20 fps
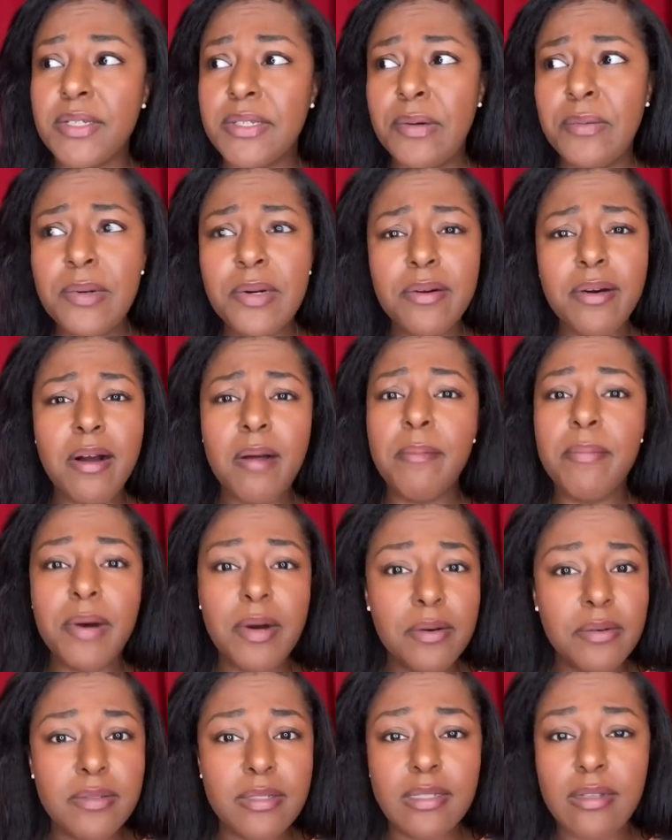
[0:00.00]
So we were on
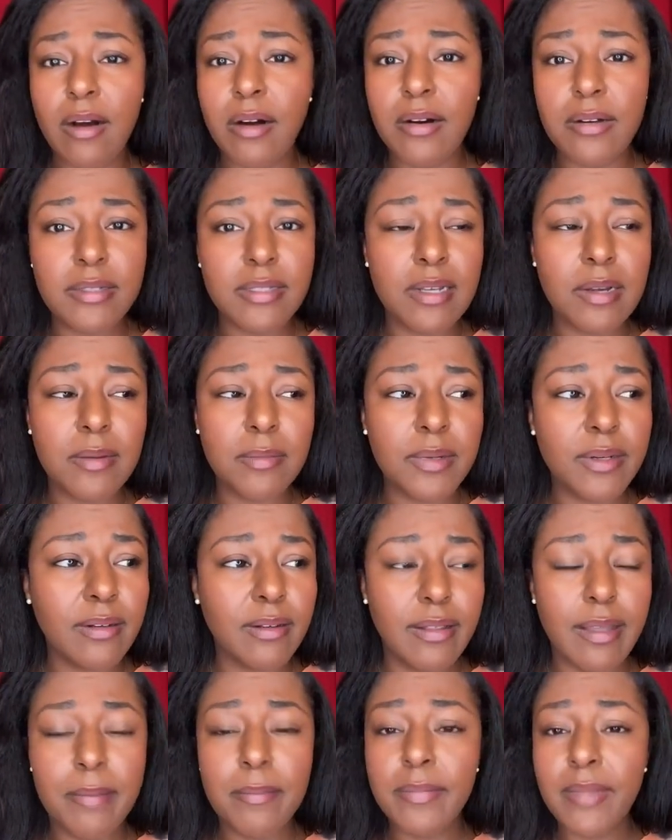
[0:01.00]
boats all summer.
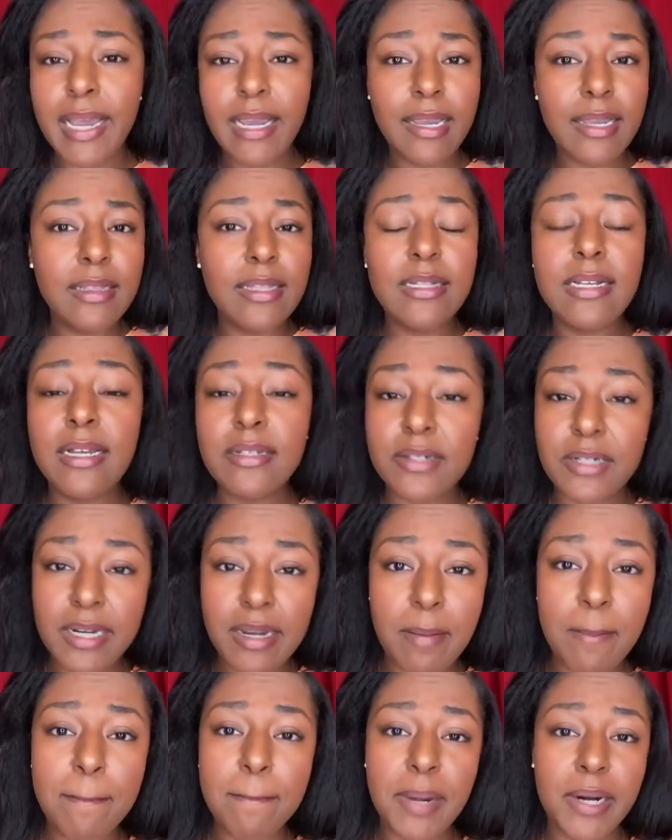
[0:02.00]
I'm like in the desert
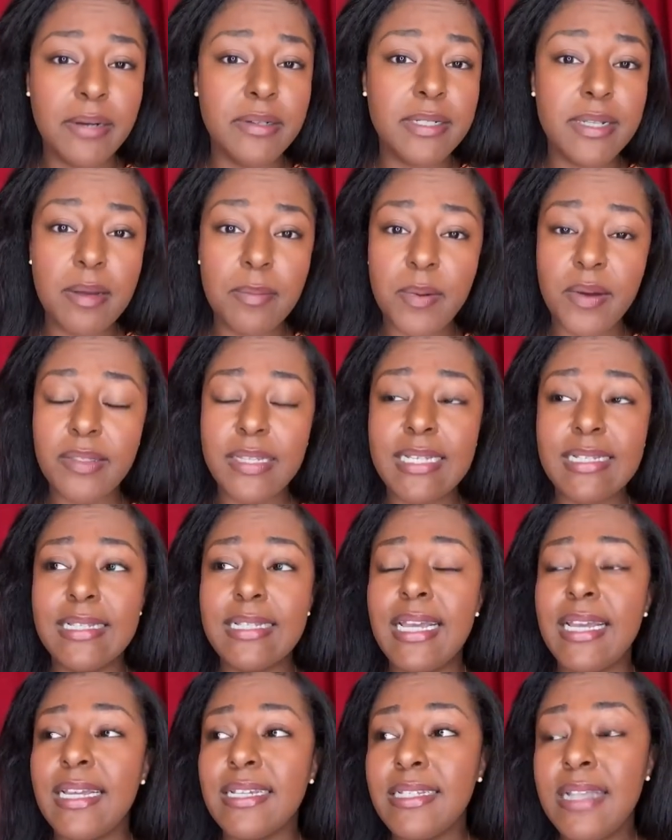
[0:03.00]
getting burnt up on these
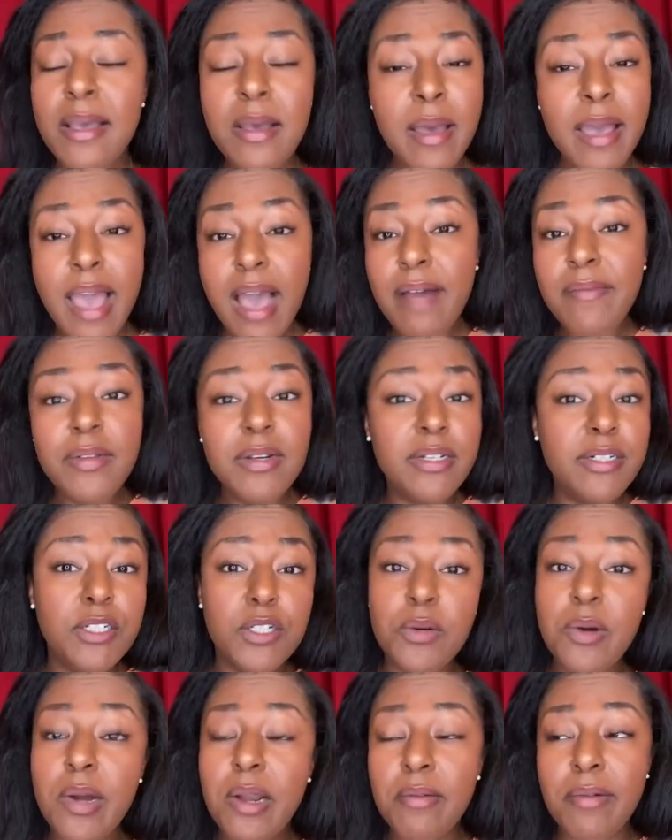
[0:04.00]
lakes, having a
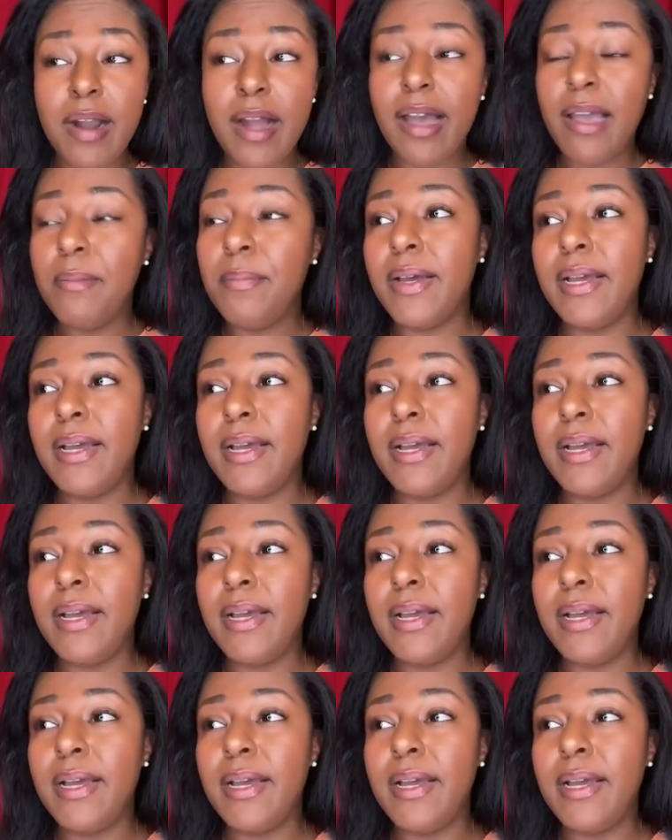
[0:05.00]
joyride.